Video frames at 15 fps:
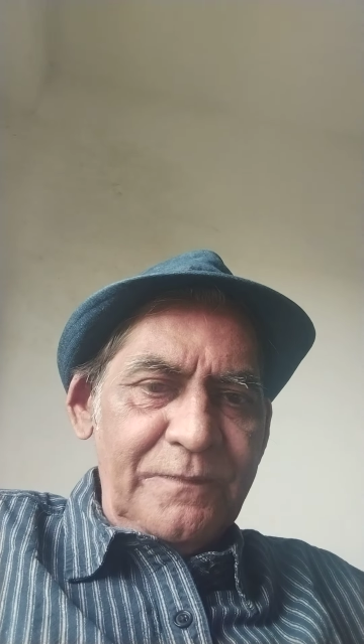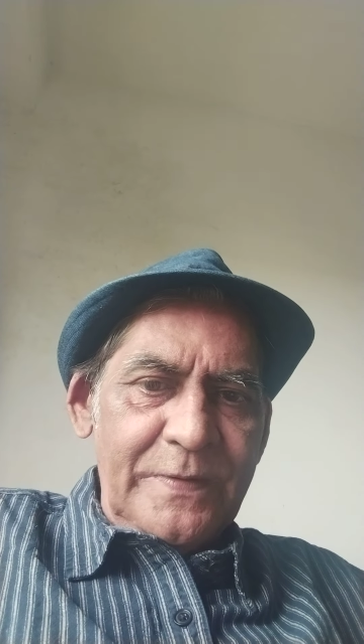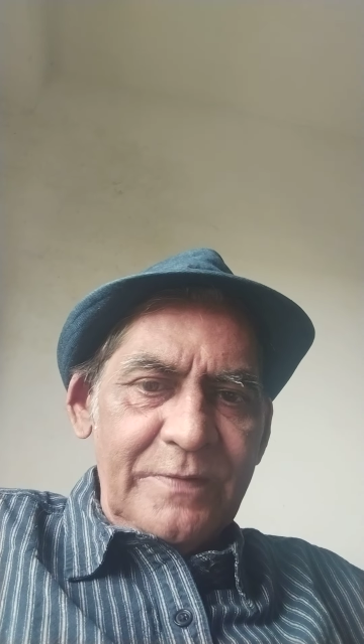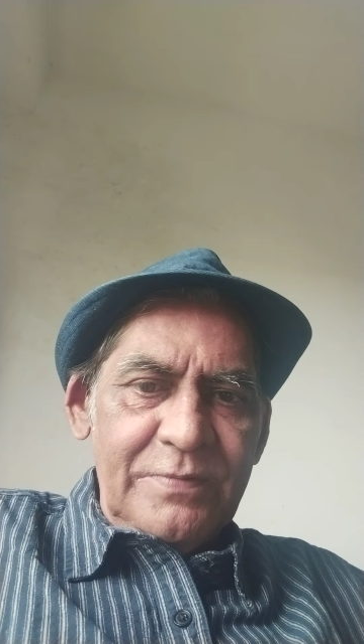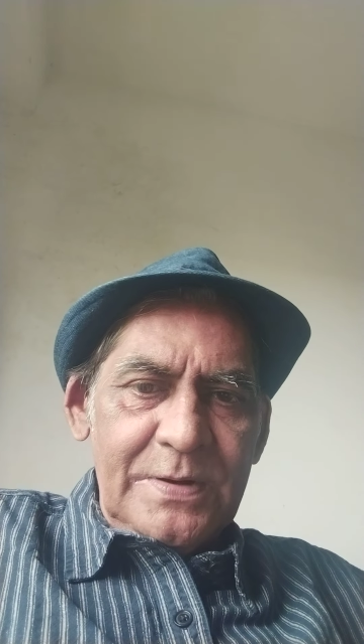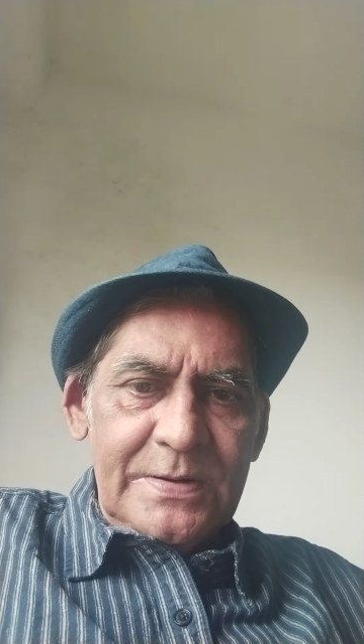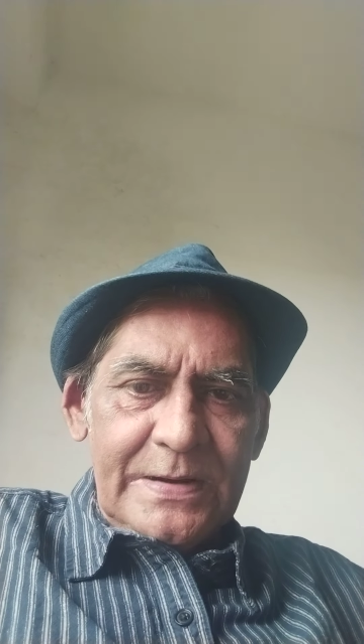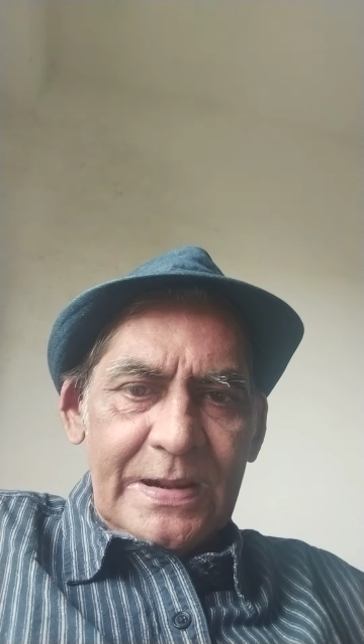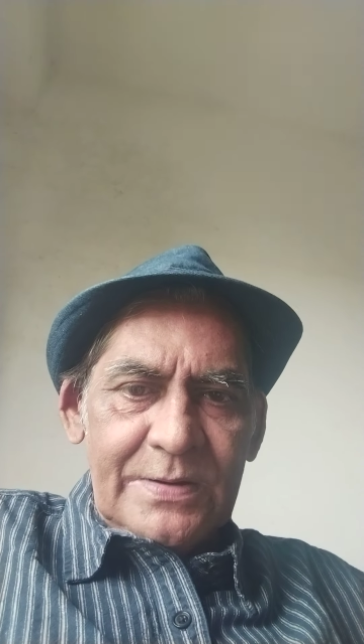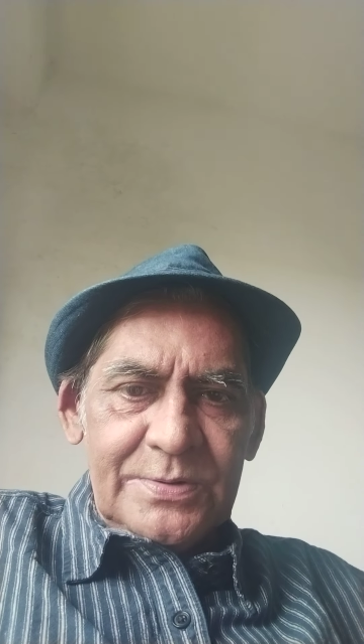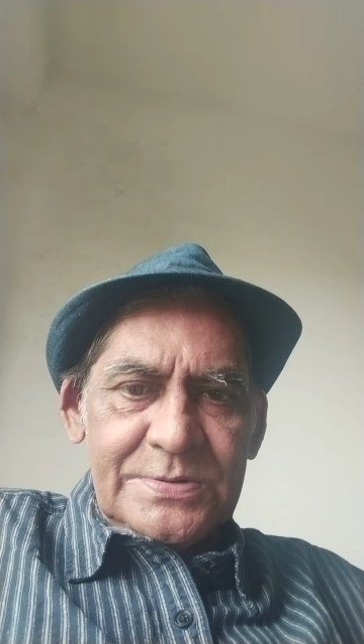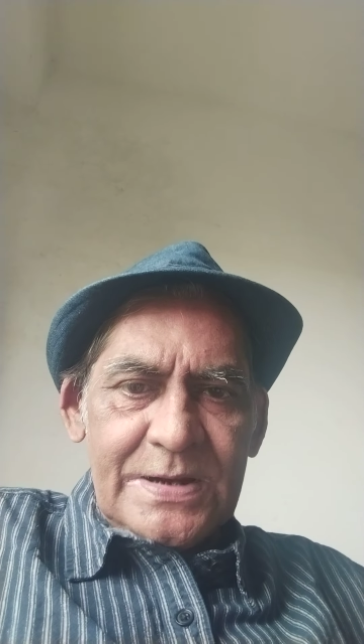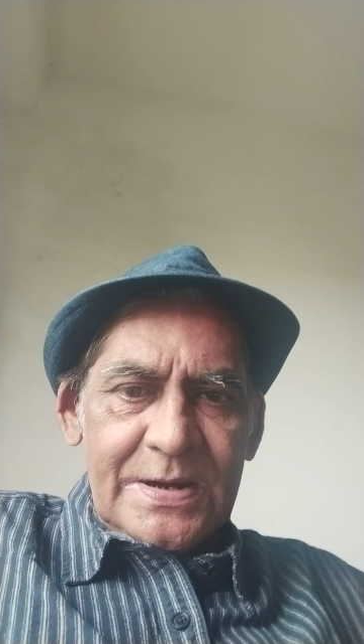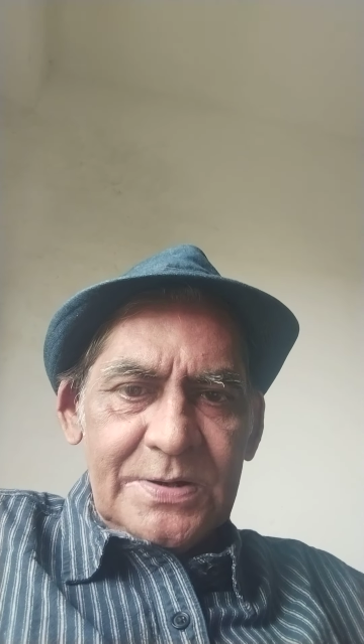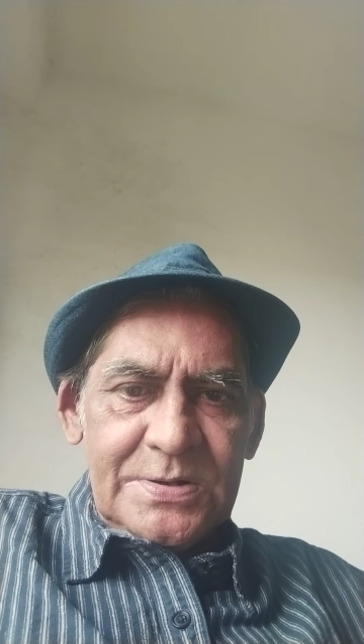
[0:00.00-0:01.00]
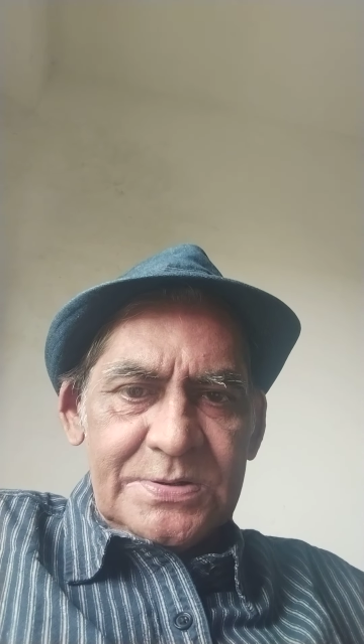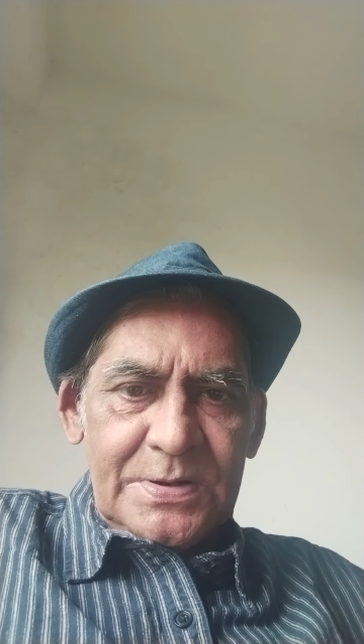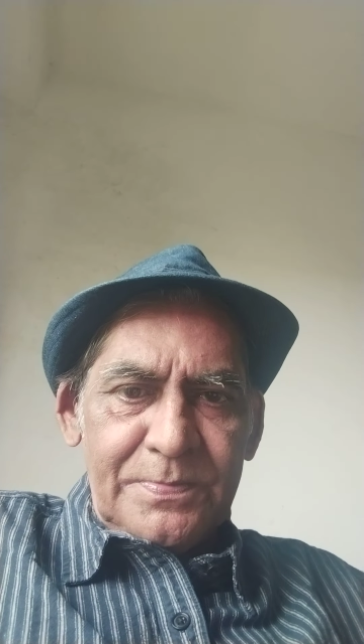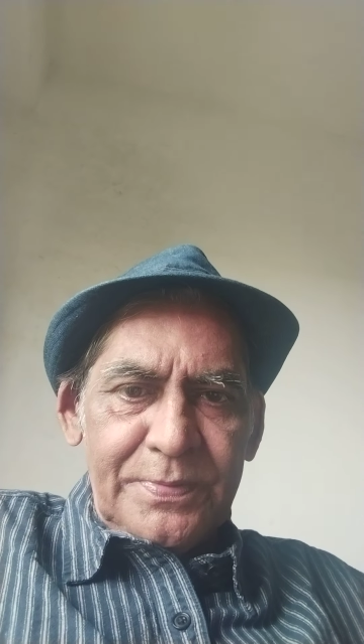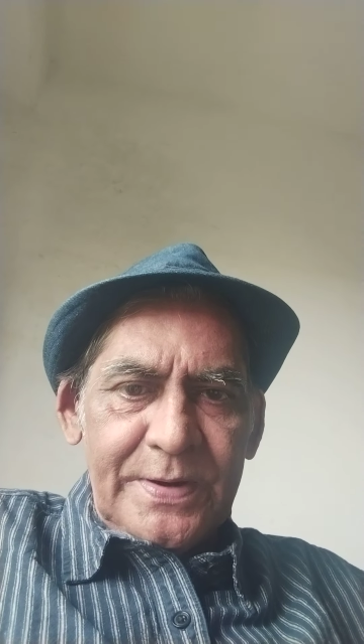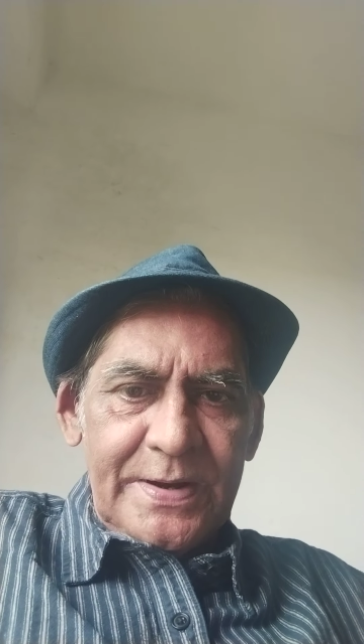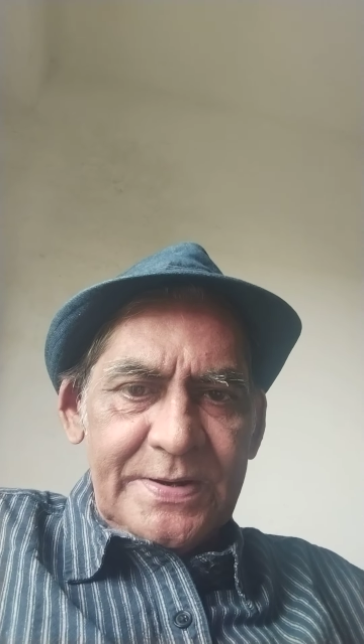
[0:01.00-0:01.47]
favorite. I was kind of
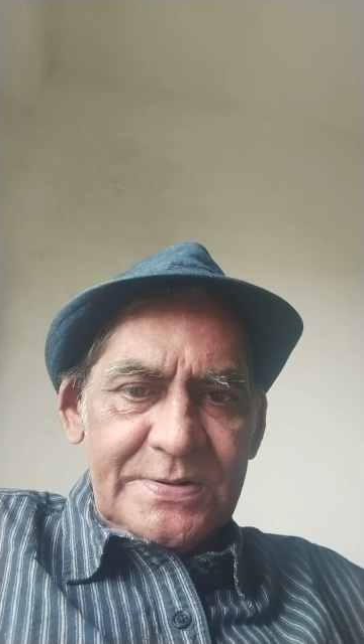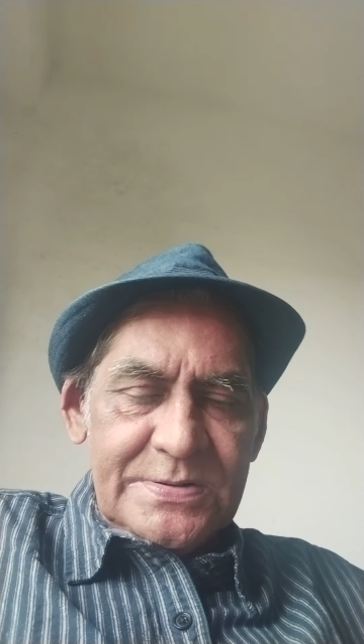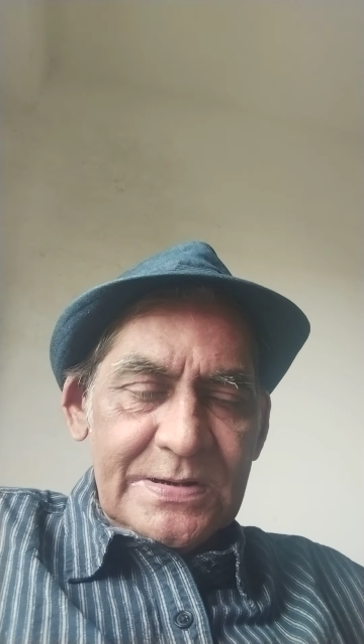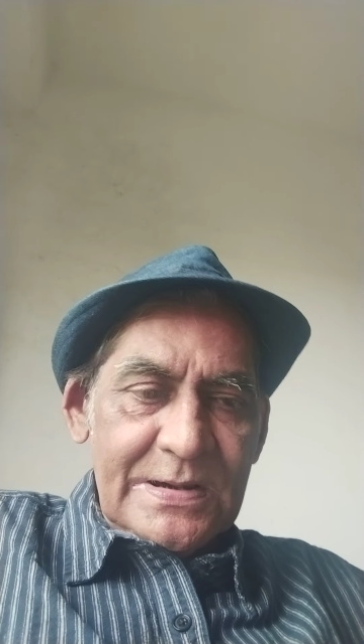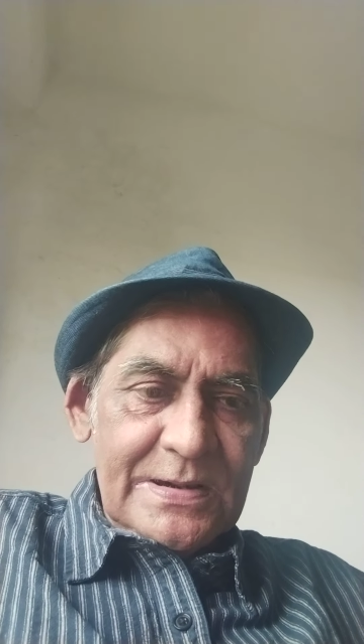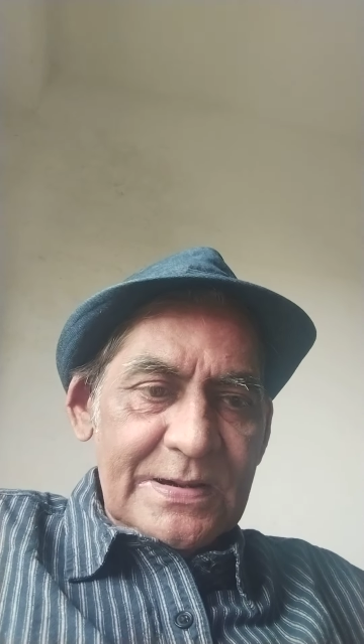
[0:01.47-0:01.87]
surprised.